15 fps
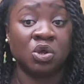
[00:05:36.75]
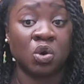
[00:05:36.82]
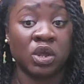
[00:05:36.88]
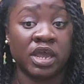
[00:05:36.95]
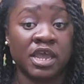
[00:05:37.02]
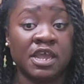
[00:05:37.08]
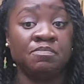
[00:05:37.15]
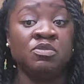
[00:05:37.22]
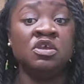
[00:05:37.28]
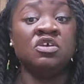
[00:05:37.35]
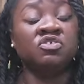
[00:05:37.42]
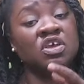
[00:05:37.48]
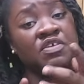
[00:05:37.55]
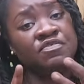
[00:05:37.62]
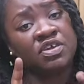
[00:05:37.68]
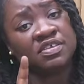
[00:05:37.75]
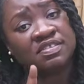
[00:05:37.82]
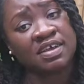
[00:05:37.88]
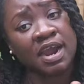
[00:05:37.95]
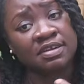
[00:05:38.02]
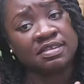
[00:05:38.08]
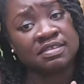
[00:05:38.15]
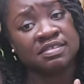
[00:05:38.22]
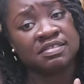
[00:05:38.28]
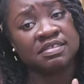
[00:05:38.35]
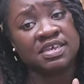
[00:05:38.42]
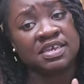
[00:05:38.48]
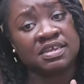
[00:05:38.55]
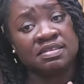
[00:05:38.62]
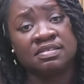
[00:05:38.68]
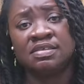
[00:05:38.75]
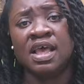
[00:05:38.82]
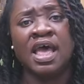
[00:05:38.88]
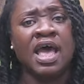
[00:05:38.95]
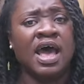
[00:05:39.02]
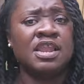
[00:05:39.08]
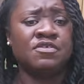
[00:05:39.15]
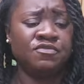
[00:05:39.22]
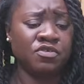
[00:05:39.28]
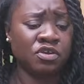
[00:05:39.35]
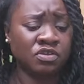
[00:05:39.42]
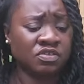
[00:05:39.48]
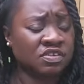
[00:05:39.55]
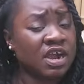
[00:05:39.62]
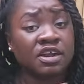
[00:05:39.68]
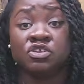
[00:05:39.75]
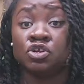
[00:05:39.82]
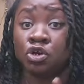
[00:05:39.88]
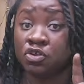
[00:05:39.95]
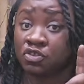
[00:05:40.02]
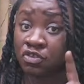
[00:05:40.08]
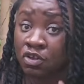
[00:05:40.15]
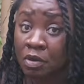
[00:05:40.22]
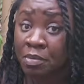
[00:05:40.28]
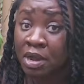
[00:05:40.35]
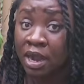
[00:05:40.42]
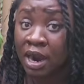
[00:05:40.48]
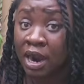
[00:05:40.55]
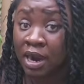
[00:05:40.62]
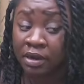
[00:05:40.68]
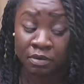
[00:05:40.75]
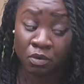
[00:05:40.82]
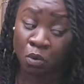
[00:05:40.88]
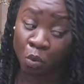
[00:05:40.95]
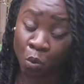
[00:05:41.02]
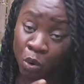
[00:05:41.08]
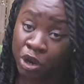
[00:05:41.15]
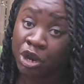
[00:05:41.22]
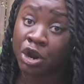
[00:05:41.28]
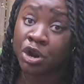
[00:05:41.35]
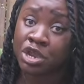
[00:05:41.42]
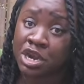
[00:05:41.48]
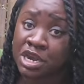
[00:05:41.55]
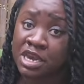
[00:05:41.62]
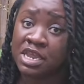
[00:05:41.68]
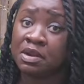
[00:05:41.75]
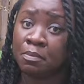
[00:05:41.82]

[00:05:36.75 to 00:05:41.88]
Okay, so if you're starting seeds and if you're starting your summer garden where you need